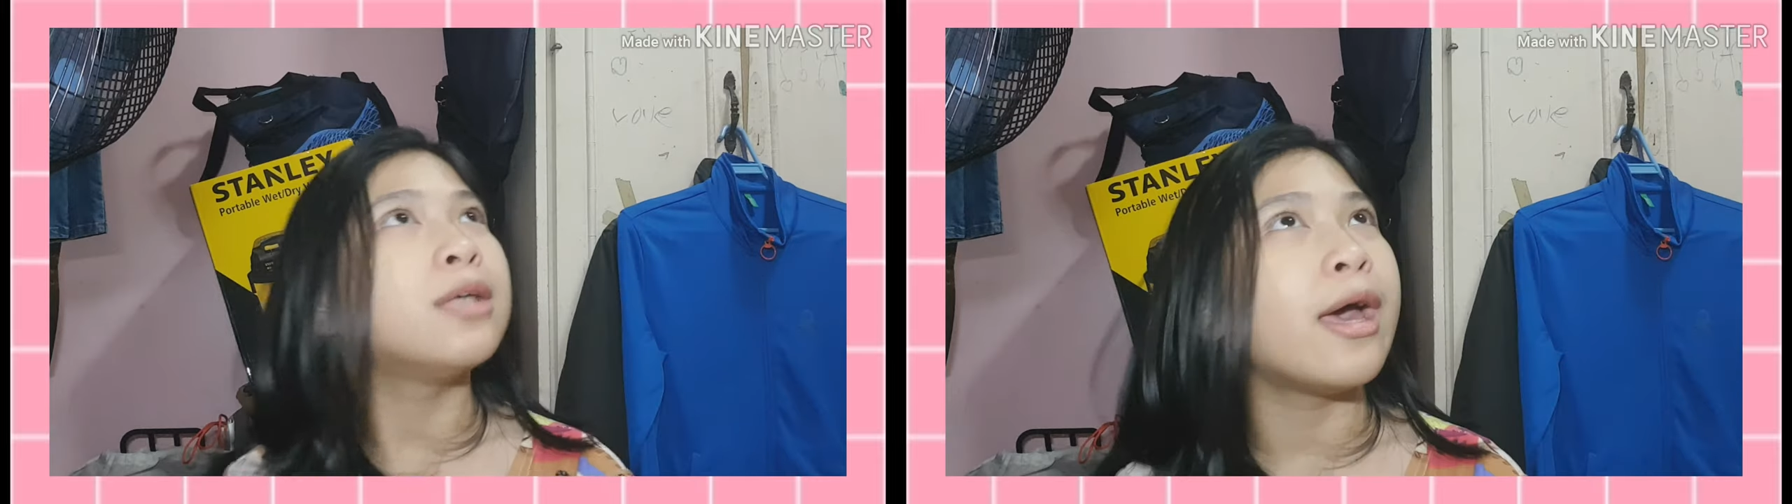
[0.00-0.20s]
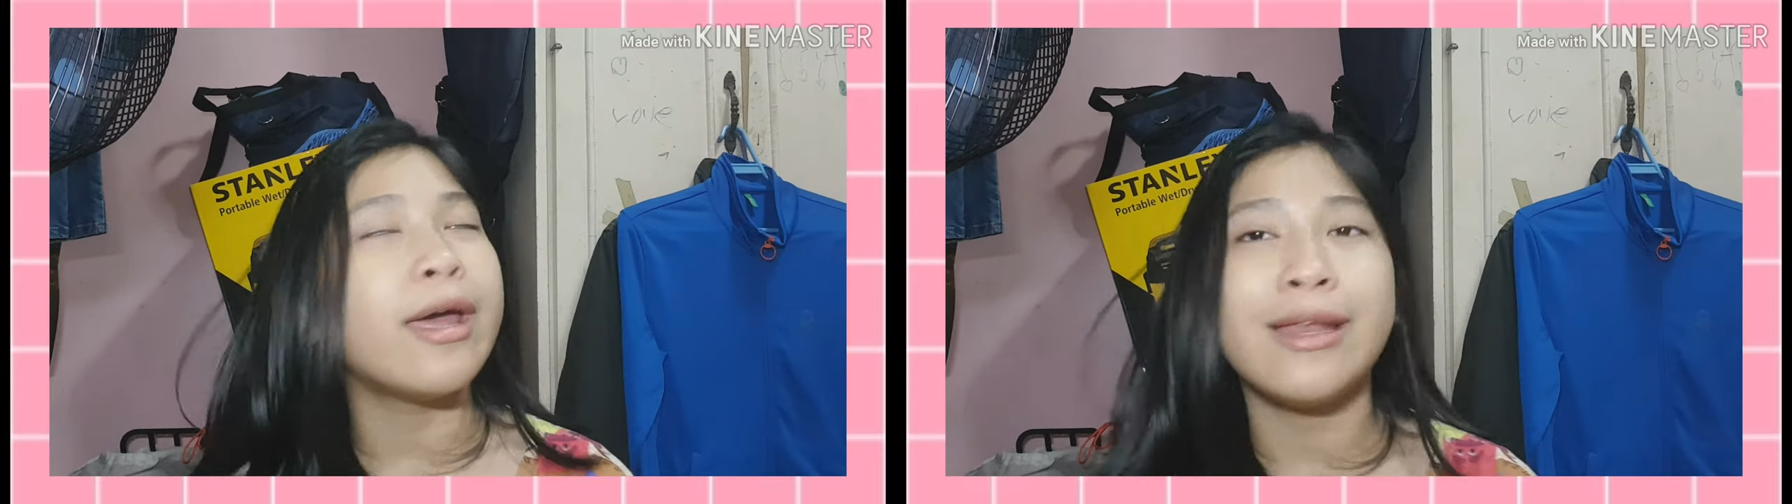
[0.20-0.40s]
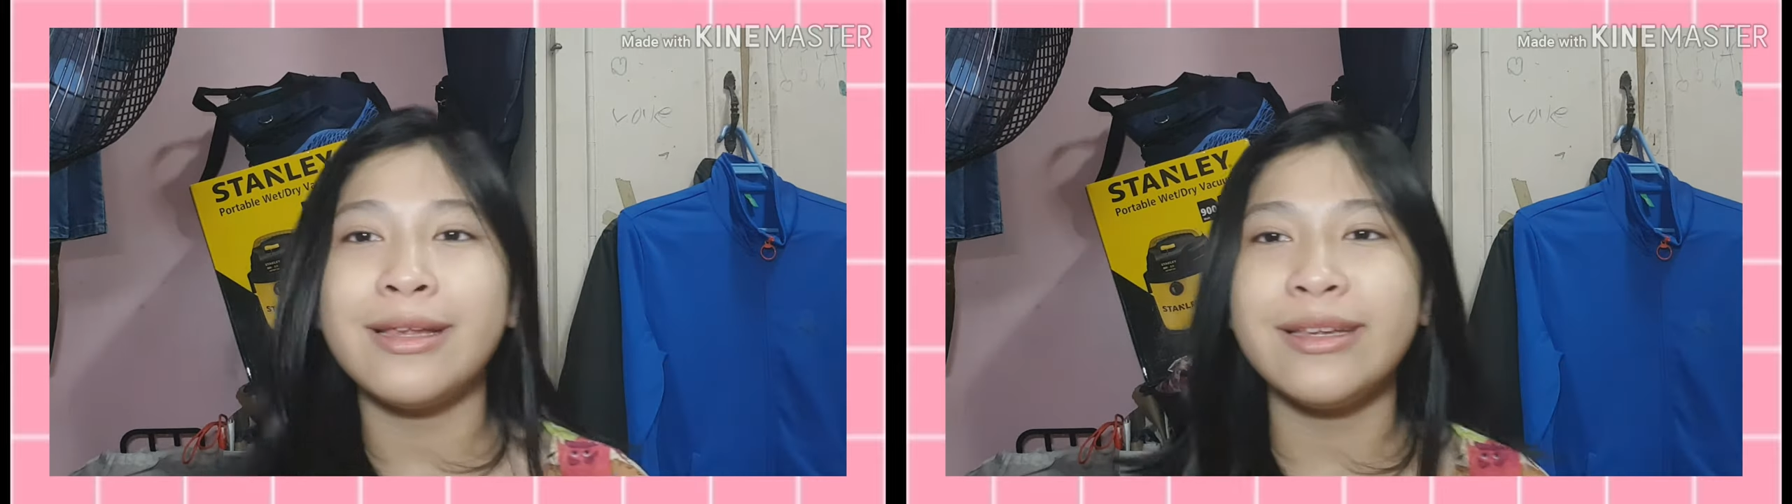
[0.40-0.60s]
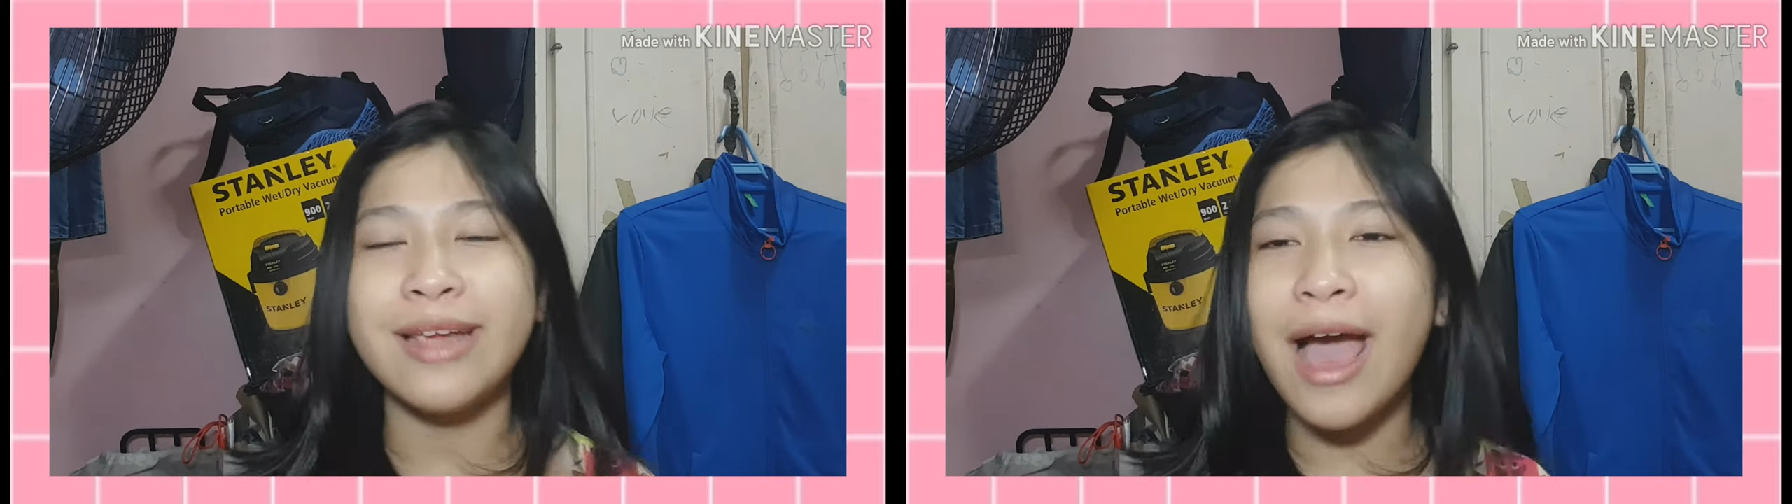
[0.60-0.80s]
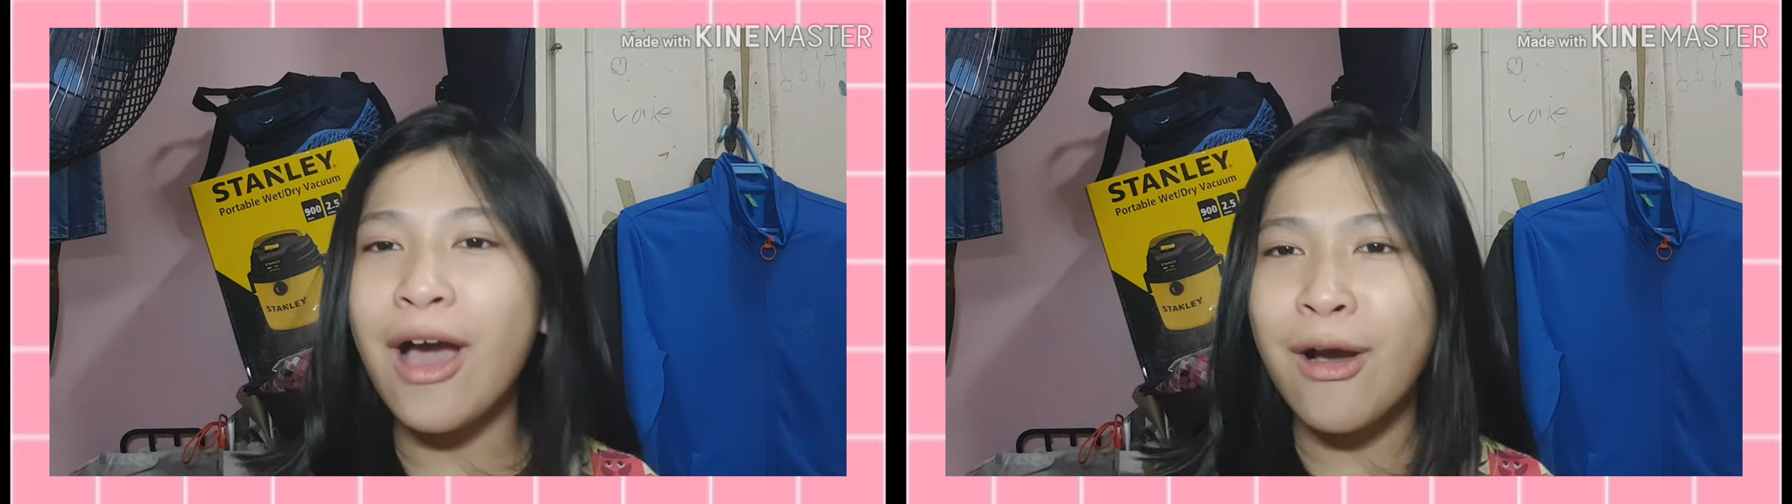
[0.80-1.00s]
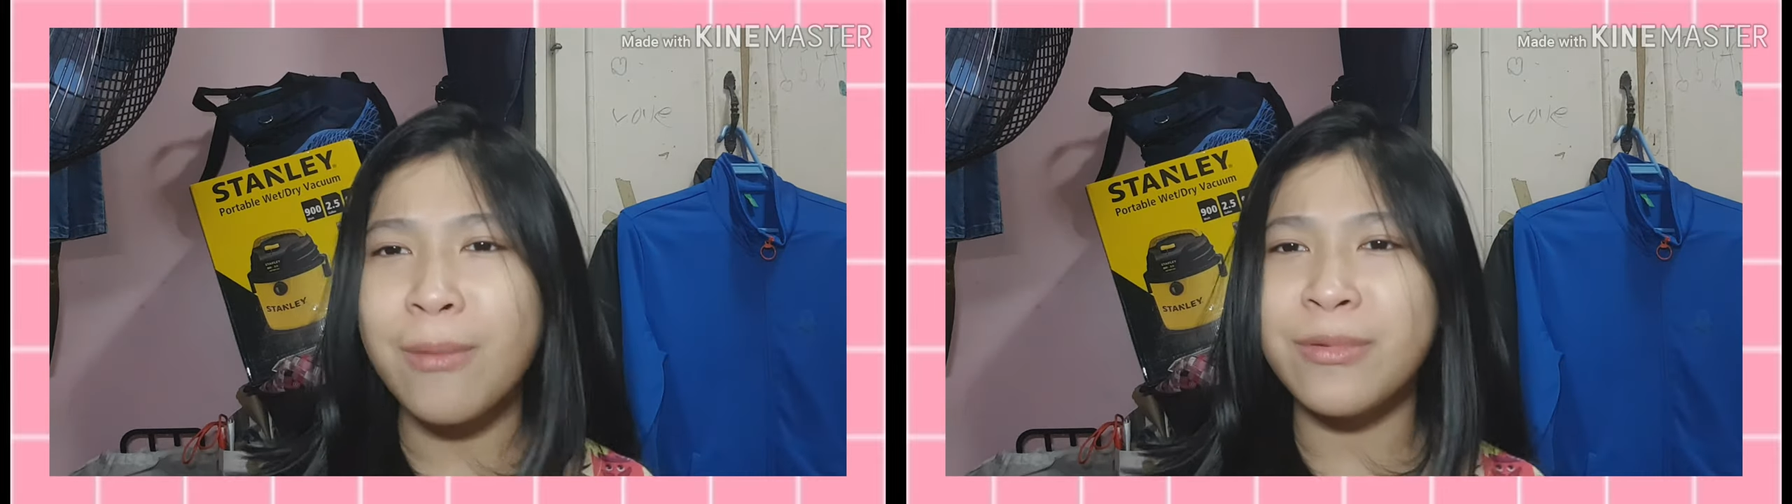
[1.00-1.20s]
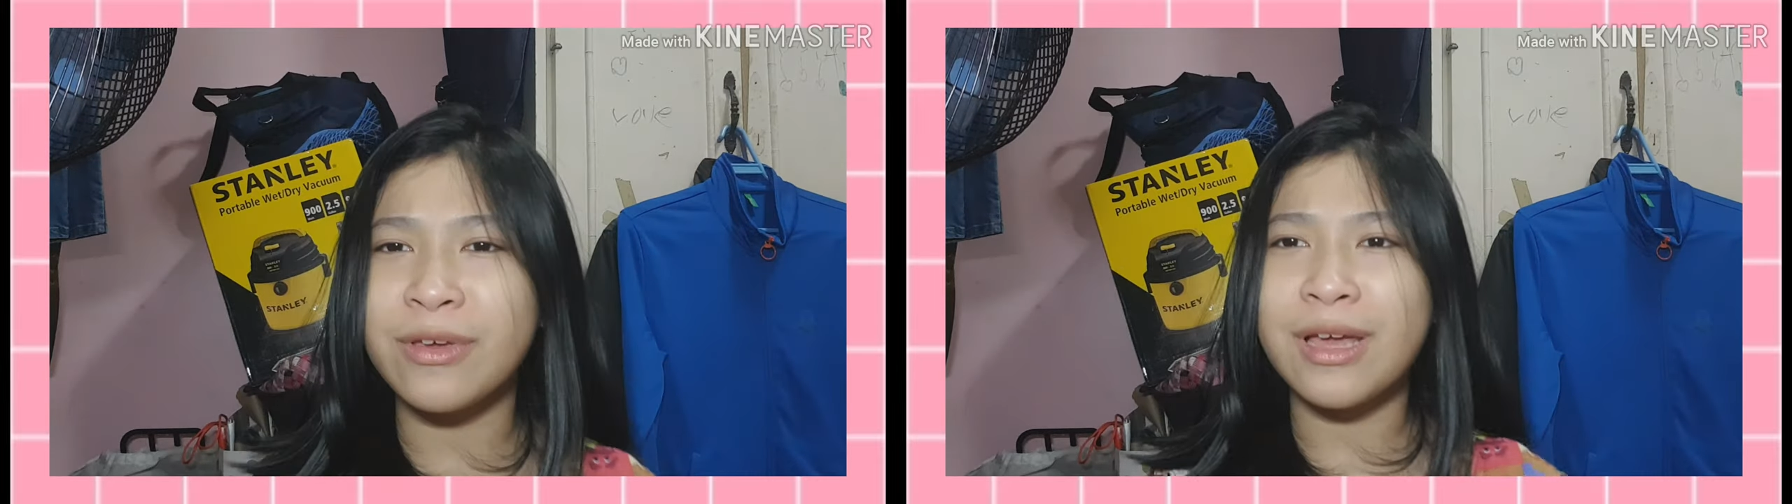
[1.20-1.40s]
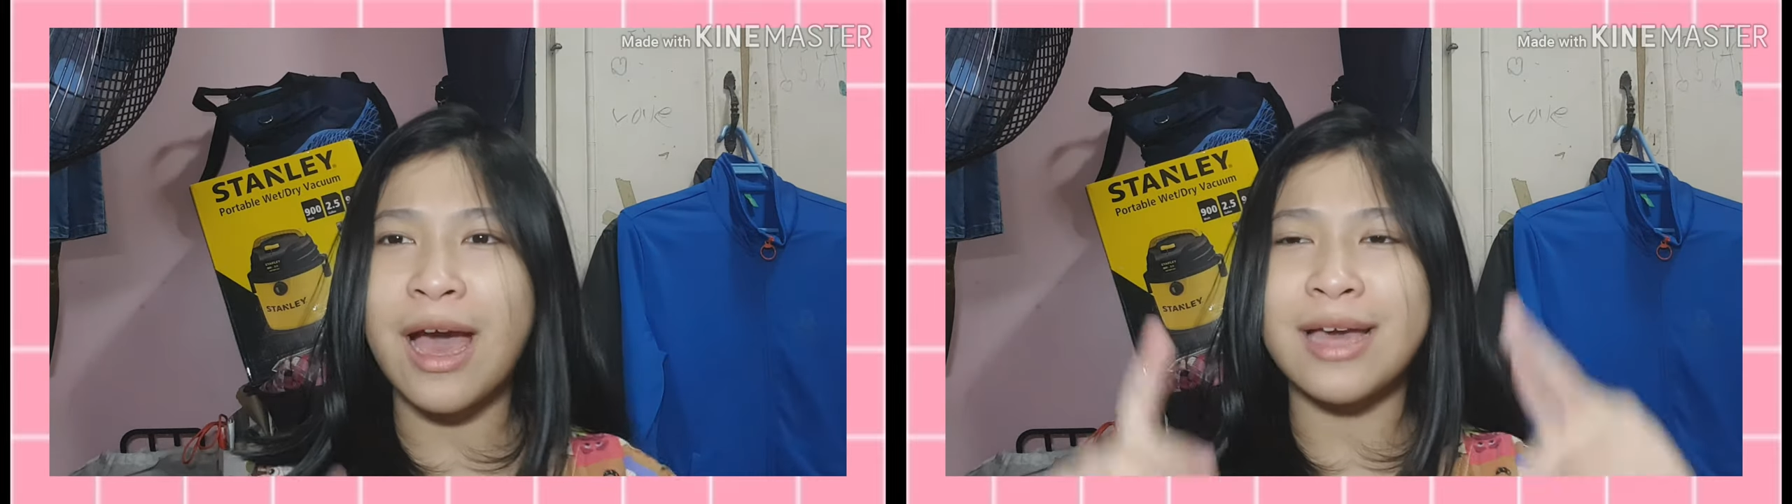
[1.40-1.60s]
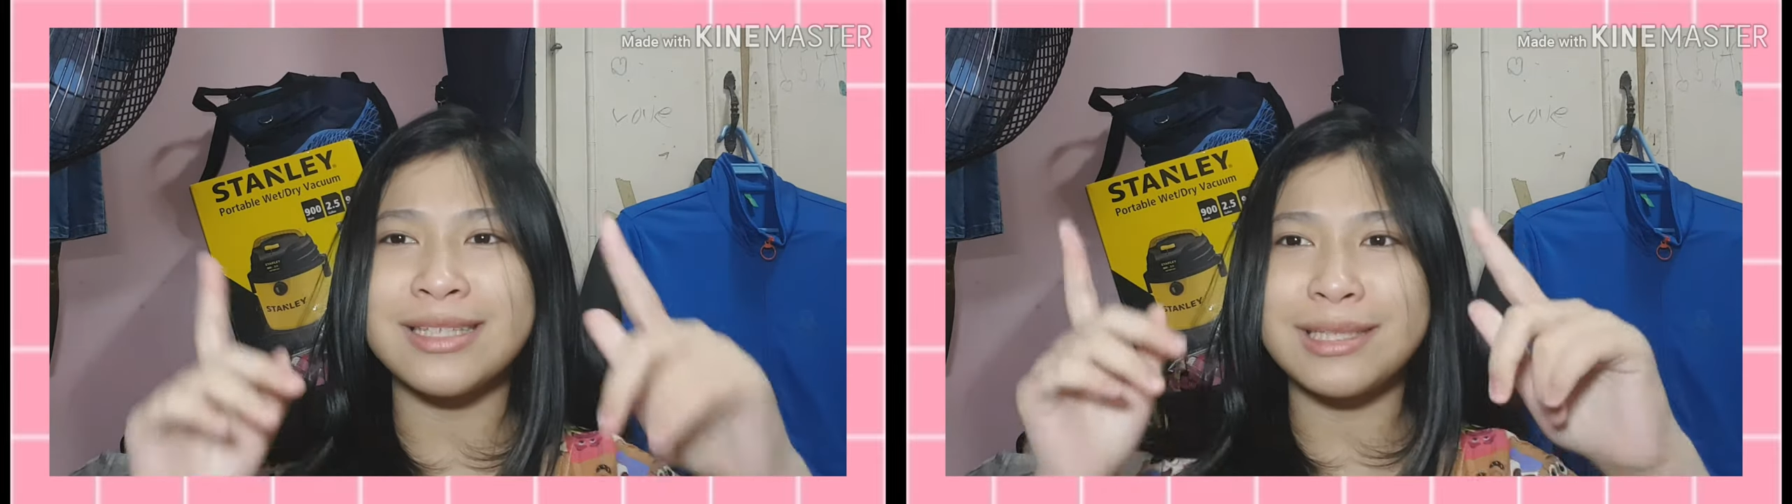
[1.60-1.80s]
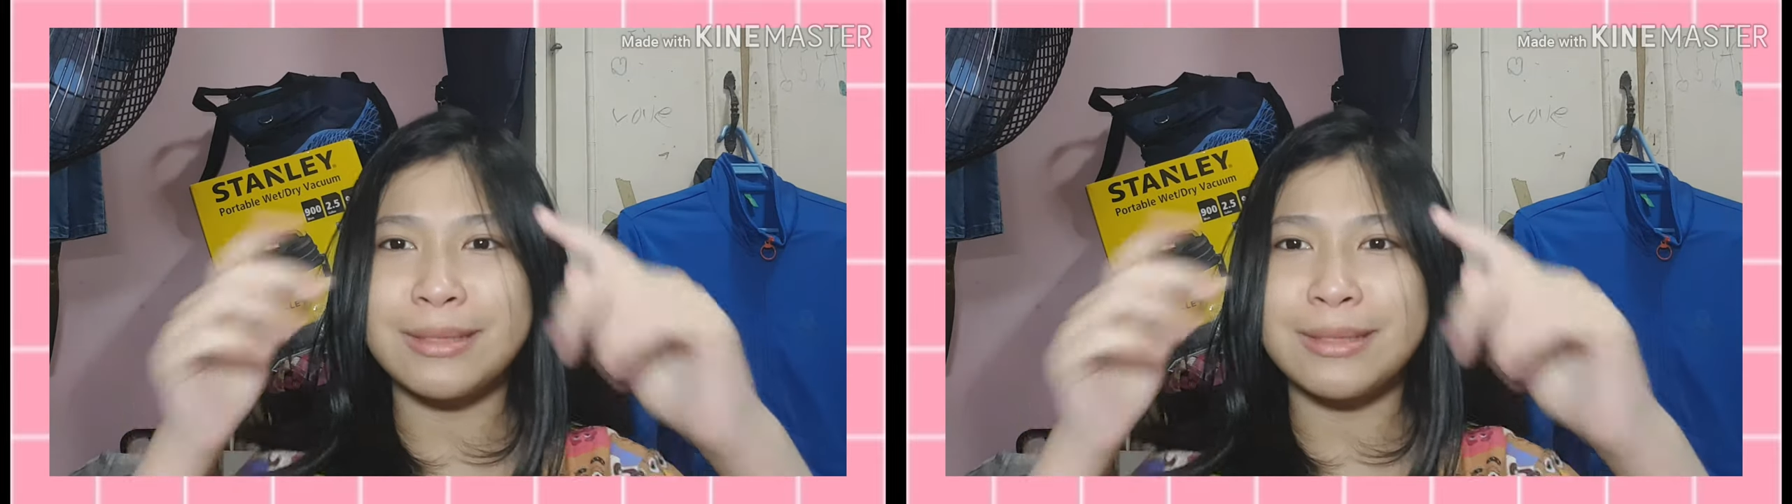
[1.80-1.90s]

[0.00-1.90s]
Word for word: Then yeah, hope you guys